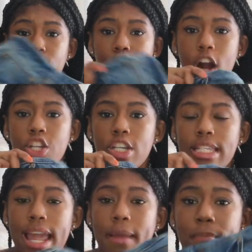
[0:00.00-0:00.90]
which are
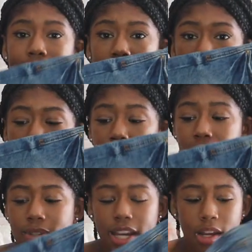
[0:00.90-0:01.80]
just a basic pair
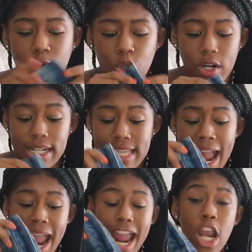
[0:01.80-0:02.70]
of denim shorts,
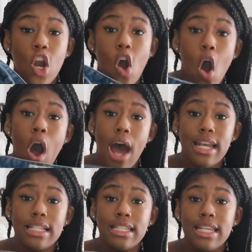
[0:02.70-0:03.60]
and in all
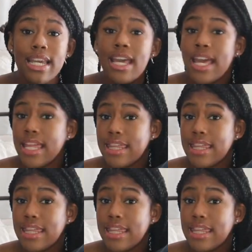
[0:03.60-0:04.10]
honesty,